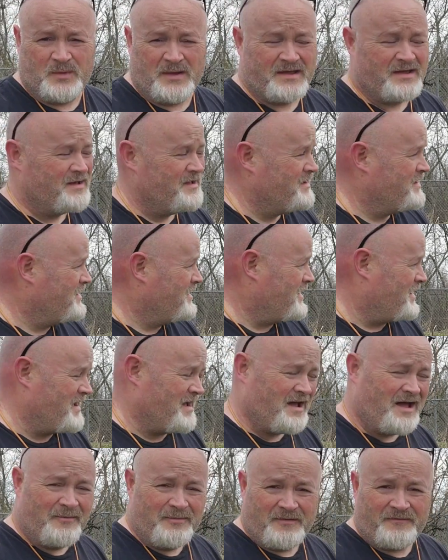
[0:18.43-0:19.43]
week.
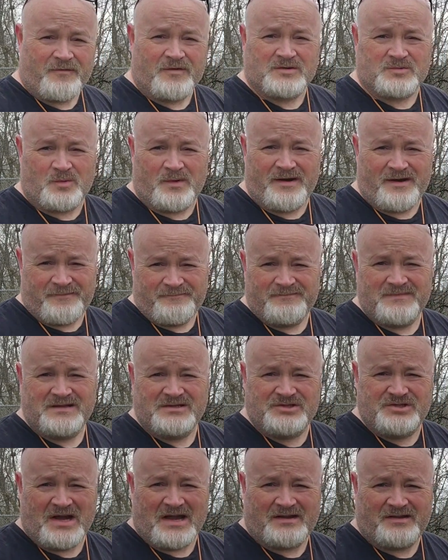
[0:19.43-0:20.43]
The first one here is
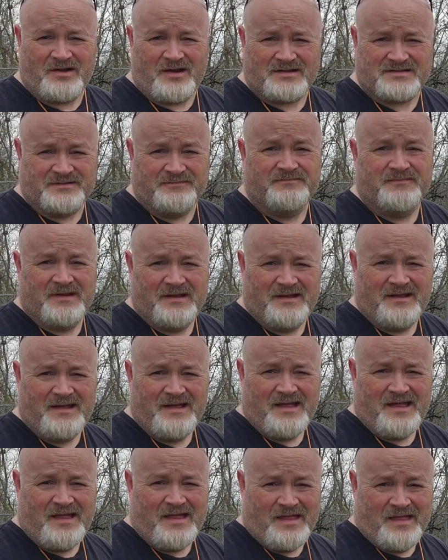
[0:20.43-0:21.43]
Jack Dawson.
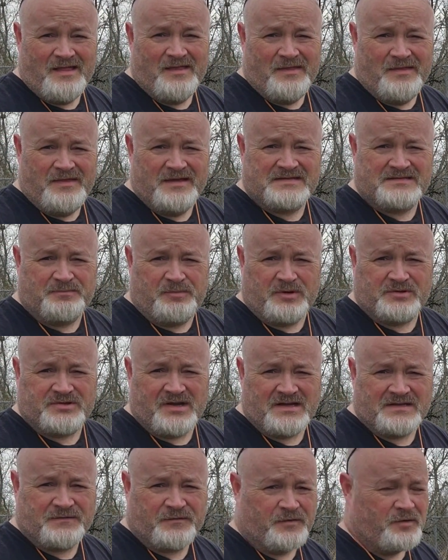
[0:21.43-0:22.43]
This
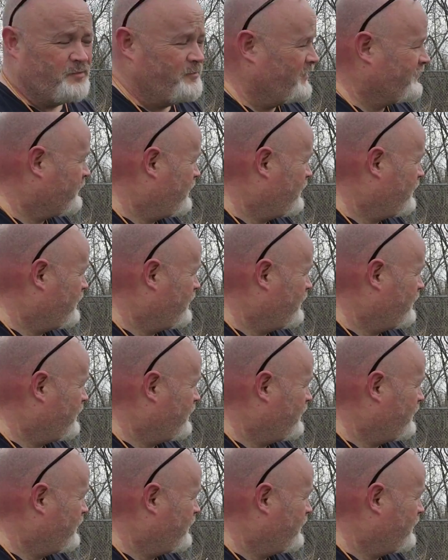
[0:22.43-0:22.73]
bullseye is for you, my